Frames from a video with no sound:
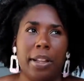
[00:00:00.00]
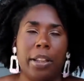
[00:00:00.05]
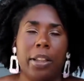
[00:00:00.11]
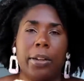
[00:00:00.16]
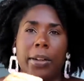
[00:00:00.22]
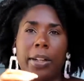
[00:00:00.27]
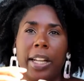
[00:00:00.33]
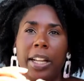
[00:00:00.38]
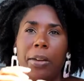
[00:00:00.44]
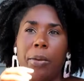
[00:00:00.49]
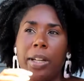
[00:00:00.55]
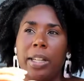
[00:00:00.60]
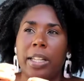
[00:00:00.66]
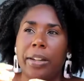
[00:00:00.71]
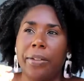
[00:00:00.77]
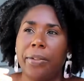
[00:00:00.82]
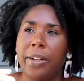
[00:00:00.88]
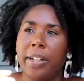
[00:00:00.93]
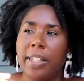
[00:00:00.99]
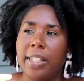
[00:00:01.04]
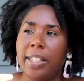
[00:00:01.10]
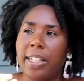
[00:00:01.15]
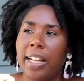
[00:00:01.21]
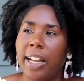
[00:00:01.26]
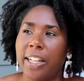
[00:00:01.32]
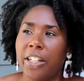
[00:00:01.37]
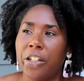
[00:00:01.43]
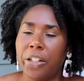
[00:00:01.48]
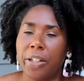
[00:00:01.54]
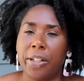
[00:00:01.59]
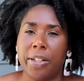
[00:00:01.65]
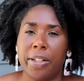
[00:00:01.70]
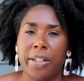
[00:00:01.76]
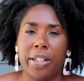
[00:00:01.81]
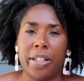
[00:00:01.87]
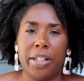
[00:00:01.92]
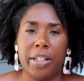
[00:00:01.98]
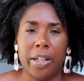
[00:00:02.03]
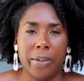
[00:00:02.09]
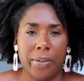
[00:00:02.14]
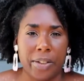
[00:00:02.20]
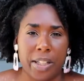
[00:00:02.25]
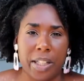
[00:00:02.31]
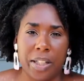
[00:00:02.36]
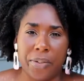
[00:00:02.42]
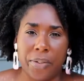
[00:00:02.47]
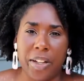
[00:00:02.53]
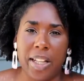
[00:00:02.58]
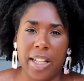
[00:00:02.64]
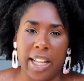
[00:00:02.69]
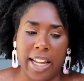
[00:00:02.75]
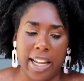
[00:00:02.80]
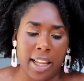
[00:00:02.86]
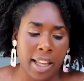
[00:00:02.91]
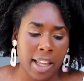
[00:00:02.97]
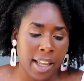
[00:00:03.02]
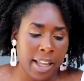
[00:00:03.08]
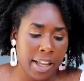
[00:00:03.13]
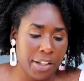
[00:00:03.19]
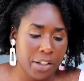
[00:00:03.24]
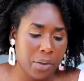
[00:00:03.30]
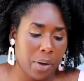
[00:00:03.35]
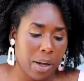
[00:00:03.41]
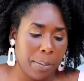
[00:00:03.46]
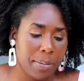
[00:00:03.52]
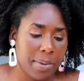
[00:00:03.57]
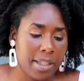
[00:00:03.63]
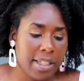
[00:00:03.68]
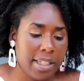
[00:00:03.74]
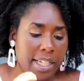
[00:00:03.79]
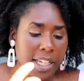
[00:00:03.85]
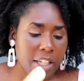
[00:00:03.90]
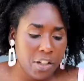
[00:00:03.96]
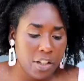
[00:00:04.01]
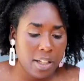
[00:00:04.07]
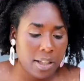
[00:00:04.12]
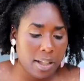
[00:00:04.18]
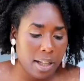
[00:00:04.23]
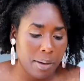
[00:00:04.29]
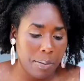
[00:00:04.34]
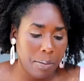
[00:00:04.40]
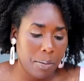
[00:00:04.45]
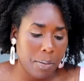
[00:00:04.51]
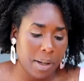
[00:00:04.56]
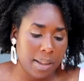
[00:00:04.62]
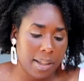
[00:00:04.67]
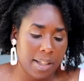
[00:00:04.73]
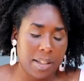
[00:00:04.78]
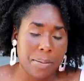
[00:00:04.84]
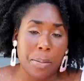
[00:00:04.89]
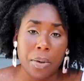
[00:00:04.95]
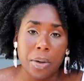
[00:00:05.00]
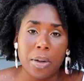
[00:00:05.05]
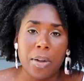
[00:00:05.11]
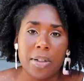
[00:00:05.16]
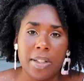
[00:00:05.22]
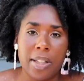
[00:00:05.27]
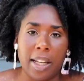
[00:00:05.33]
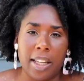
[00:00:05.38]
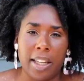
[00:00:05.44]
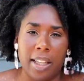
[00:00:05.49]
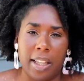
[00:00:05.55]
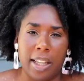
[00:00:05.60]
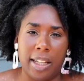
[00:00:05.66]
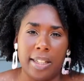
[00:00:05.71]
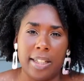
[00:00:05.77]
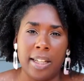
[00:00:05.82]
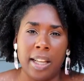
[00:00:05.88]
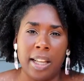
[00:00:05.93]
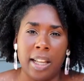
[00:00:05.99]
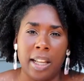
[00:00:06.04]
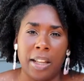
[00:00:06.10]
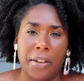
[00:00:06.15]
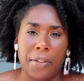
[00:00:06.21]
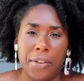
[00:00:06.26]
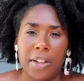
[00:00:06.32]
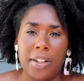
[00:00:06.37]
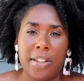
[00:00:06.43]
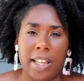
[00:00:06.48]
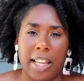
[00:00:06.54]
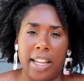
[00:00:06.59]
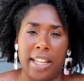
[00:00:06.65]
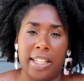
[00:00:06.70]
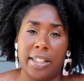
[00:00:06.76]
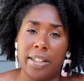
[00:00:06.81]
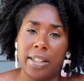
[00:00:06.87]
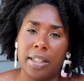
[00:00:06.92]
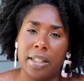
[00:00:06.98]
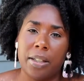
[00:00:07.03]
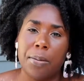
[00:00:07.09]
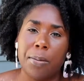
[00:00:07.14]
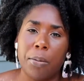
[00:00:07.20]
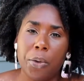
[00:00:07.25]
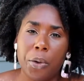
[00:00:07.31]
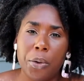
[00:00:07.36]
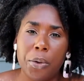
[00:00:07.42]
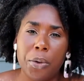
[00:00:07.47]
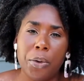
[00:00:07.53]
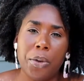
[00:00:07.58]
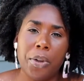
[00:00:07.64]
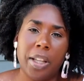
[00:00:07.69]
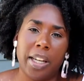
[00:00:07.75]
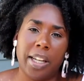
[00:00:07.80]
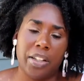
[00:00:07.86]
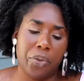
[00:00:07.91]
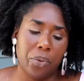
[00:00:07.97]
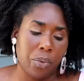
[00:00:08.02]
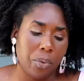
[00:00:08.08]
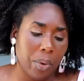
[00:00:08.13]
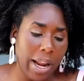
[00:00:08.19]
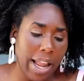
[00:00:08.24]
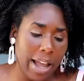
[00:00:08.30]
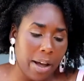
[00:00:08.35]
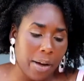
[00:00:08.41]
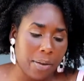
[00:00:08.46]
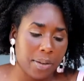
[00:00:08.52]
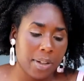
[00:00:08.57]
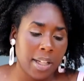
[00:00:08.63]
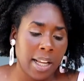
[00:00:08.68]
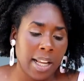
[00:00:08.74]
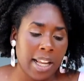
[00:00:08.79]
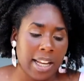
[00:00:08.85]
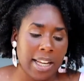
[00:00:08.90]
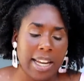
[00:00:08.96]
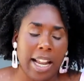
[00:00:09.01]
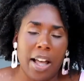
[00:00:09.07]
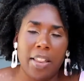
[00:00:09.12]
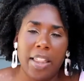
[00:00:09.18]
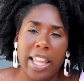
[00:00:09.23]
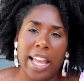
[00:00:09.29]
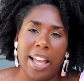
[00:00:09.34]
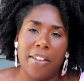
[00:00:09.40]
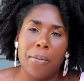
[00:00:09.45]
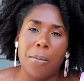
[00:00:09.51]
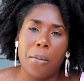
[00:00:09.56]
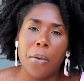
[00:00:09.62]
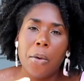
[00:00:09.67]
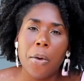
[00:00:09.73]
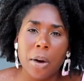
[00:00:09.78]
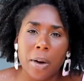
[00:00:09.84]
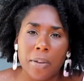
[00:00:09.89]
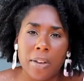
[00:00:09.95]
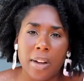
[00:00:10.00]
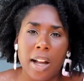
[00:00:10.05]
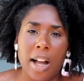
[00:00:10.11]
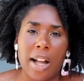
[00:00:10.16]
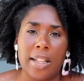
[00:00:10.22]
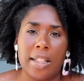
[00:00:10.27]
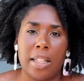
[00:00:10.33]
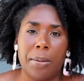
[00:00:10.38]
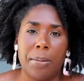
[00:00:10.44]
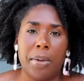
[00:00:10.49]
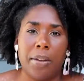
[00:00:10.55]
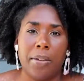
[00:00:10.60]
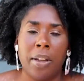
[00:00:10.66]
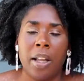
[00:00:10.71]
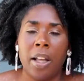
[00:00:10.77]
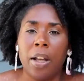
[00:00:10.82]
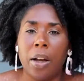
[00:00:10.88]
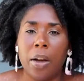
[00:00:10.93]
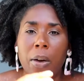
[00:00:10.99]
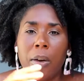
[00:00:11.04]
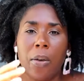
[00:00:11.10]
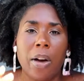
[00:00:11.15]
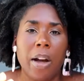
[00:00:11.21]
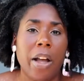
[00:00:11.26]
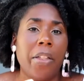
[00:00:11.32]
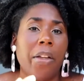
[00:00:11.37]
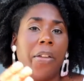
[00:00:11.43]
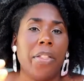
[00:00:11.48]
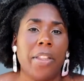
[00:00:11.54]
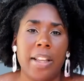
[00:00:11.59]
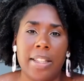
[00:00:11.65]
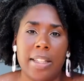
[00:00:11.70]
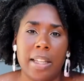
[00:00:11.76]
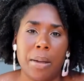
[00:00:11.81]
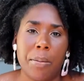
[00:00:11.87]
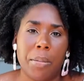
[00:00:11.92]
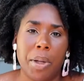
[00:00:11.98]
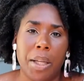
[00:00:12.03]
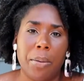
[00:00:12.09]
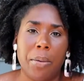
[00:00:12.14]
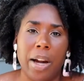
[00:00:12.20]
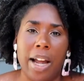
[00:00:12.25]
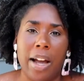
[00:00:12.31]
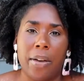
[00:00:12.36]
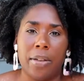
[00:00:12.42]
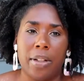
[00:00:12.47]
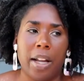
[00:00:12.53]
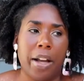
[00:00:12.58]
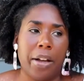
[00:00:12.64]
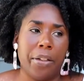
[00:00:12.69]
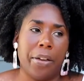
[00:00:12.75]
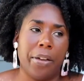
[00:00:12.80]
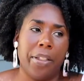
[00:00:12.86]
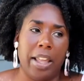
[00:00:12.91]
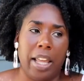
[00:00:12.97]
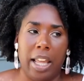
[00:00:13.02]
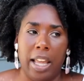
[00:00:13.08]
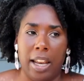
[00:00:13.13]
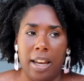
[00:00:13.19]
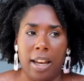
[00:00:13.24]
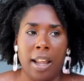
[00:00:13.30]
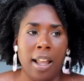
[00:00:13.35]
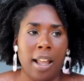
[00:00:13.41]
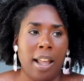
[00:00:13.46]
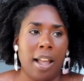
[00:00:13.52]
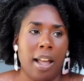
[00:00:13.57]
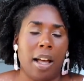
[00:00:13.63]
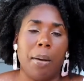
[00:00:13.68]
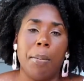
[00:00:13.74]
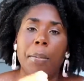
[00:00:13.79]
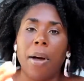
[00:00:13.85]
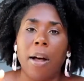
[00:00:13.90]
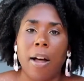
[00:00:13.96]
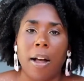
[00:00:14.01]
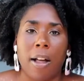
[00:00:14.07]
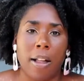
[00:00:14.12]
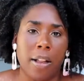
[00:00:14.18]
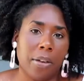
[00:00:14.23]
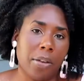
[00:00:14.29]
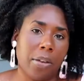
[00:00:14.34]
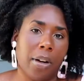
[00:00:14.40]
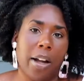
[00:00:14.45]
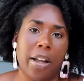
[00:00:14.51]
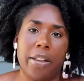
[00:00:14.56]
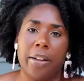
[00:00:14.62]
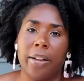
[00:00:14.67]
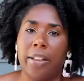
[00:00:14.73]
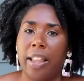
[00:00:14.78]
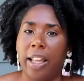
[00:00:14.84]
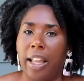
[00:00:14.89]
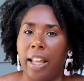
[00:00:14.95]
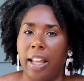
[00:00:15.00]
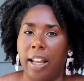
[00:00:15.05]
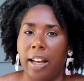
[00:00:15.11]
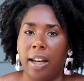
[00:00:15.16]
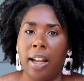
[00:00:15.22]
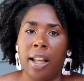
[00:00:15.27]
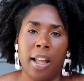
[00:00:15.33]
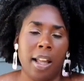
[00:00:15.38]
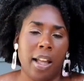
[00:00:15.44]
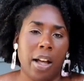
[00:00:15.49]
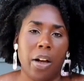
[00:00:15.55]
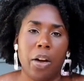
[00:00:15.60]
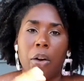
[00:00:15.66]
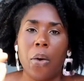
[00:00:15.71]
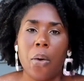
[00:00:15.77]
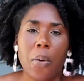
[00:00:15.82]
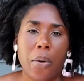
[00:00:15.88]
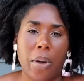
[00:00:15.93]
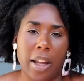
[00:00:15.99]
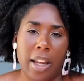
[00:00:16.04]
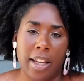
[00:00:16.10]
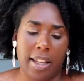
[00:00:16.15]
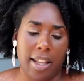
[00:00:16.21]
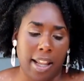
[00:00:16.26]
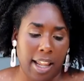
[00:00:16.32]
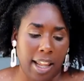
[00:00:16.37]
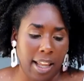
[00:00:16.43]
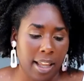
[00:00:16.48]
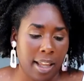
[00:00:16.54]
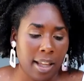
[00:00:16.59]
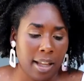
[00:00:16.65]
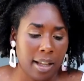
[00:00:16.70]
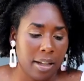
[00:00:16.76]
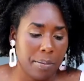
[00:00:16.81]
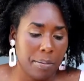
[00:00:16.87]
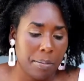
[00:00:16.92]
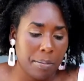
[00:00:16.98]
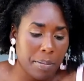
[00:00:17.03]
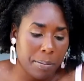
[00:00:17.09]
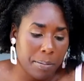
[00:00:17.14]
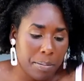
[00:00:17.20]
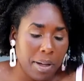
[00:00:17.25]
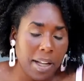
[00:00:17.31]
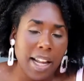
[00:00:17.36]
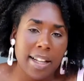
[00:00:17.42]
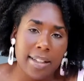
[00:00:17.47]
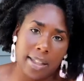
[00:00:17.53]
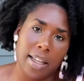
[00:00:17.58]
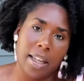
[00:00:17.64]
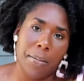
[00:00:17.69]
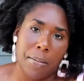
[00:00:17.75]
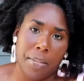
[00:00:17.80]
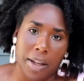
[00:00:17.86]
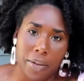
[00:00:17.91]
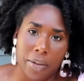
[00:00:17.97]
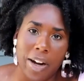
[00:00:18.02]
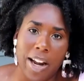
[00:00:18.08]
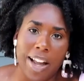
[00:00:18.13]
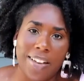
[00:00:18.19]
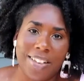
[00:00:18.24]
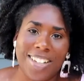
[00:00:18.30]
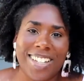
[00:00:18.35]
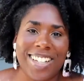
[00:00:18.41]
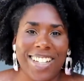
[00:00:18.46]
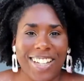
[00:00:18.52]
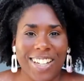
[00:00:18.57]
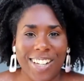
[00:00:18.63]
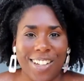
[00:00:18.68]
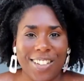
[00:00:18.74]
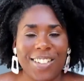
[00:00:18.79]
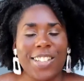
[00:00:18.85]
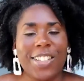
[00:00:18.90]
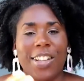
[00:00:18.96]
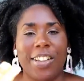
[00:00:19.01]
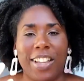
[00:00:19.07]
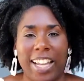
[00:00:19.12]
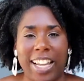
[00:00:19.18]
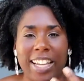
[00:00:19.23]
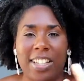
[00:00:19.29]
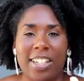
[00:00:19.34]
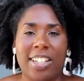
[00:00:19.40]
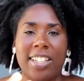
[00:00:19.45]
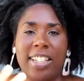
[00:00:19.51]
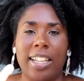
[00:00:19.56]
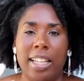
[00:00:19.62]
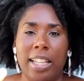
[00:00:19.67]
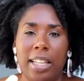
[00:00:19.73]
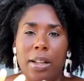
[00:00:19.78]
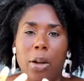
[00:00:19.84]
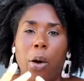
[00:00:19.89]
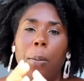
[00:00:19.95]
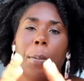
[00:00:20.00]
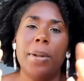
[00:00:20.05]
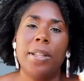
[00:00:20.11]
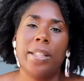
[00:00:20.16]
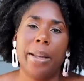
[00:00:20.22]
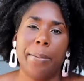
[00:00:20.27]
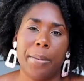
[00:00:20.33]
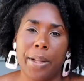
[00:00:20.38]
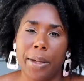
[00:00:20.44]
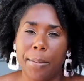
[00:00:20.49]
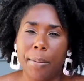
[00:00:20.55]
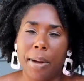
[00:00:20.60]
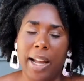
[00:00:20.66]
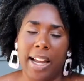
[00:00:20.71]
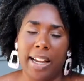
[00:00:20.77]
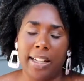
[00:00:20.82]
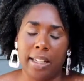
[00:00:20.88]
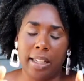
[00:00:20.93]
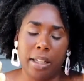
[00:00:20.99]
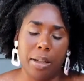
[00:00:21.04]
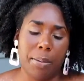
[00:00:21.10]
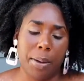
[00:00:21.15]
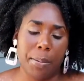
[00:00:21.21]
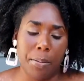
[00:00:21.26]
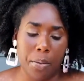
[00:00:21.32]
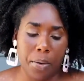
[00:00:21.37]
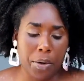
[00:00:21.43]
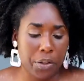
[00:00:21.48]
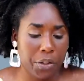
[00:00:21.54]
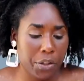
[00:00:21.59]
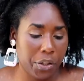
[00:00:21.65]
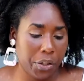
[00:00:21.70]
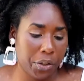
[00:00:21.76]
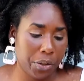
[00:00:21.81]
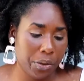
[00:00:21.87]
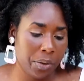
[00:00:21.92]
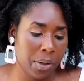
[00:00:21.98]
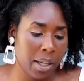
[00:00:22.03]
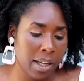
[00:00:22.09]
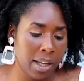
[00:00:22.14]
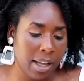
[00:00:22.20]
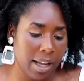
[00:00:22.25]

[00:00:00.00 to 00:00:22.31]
learning what different textures and surfaces feel like. So I'm teaching them what this pearl succulent feels like. It's smooth and it's round. Now they have more of a concept of, oh, other things can be round other than a ball or other than a coin. Like plants can be round, you know? So like it just opens up their mind a little bit more to